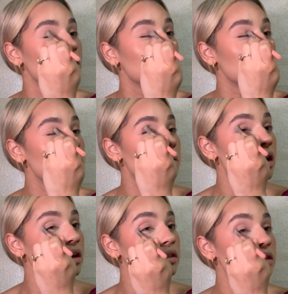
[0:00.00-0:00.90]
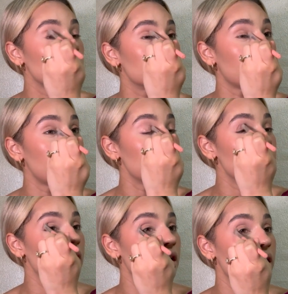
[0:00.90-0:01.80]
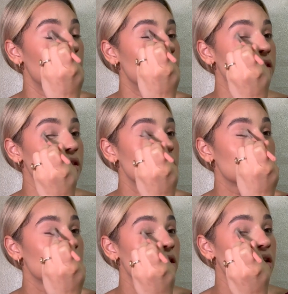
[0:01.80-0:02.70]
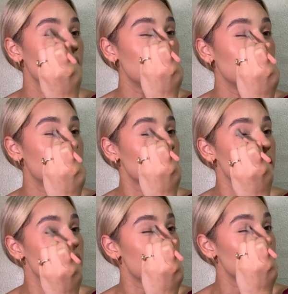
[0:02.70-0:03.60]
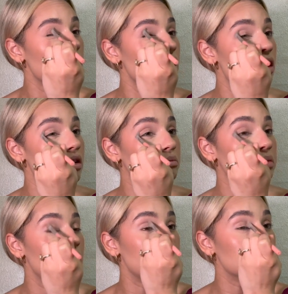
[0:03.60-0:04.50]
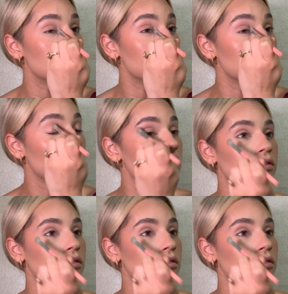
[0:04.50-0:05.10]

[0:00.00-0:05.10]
These products are great because they really don't need a lot of blending.